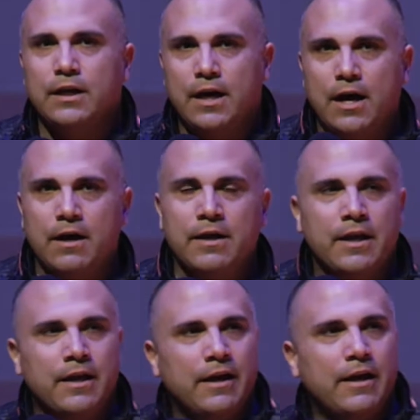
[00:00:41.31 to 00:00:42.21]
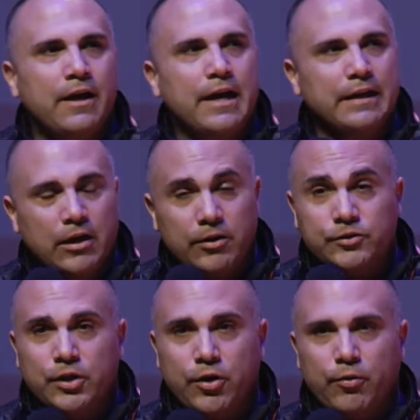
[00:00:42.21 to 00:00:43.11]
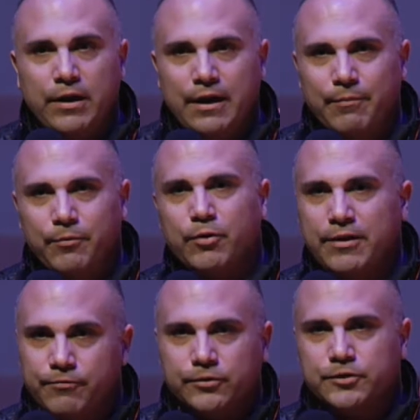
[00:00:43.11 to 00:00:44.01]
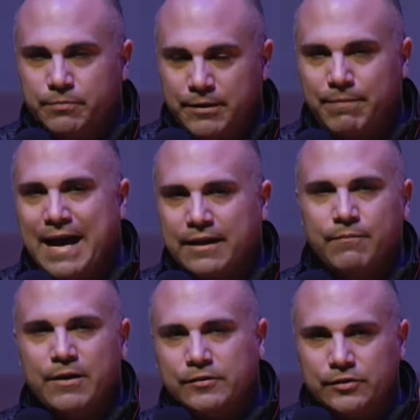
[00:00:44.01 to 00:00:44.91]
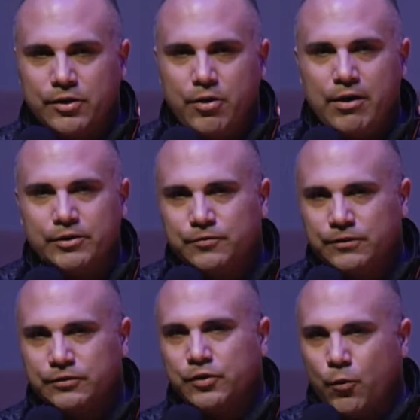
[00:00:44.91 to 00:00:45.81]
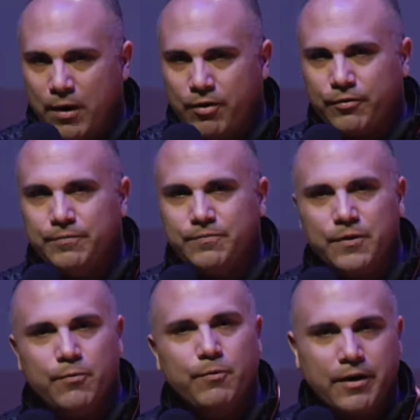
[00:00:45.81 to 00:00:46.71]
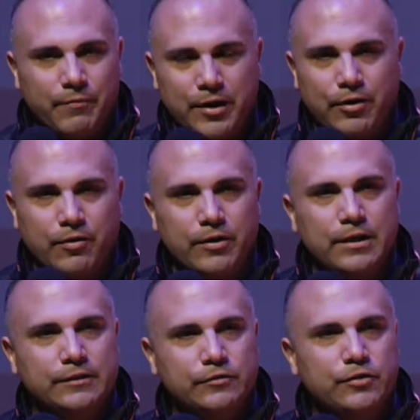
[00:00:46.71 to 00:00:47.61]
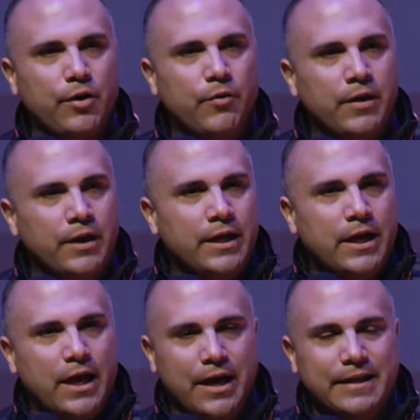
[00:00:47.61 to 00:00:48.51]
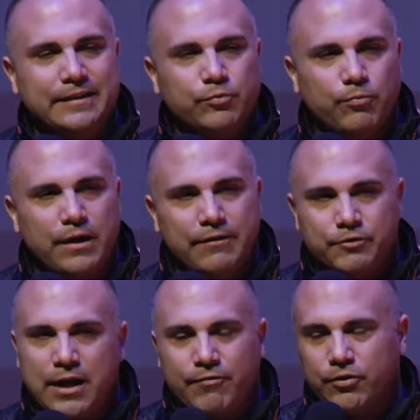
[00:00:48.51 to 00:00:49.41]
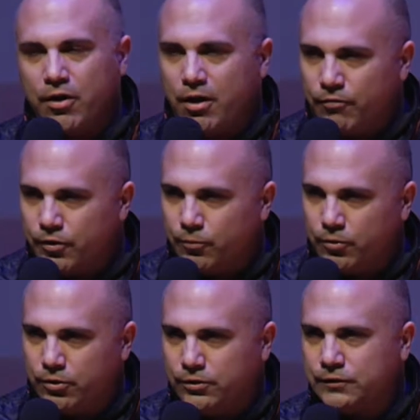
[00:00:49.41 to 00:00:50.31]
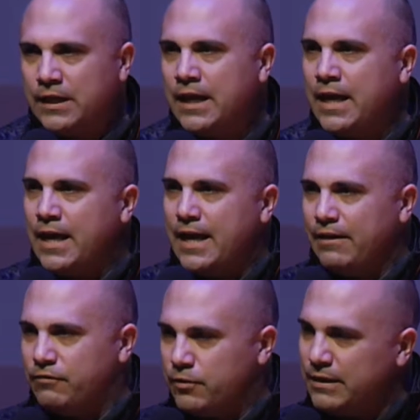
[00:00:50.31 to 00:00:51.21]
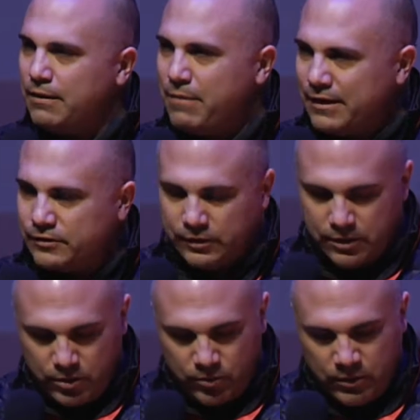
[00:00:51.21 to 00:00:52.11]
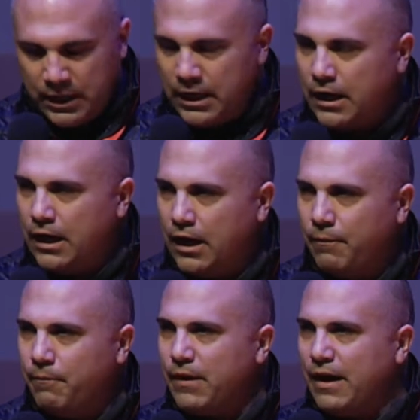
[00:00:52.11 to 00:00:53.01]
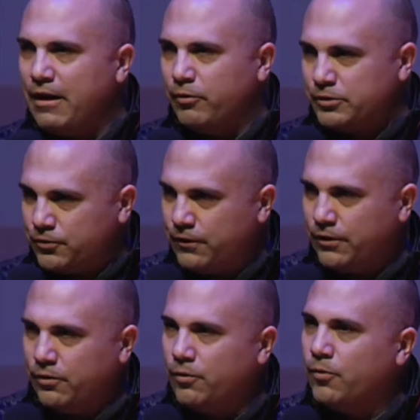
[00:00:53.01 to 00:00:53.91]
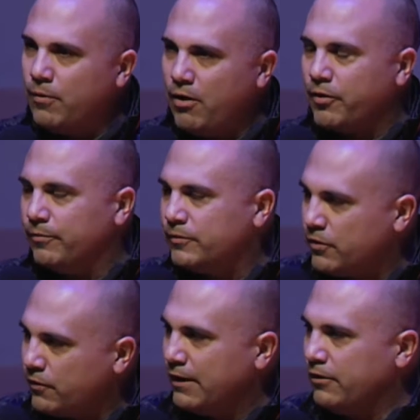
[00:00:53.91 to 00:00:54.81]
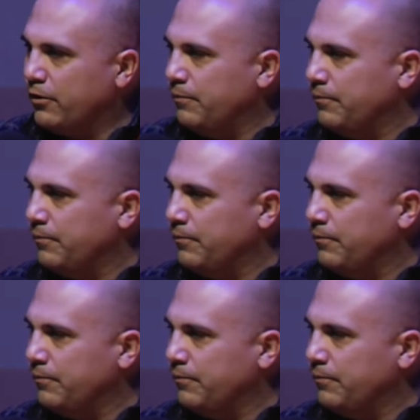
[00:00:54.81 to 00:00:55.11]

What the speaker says: And I also am grateful to be back in Mexico. I always feel so welcome when I'm here. And so I've traveled all over the world, and to be in Mexico, I always feel welcome, so thank you.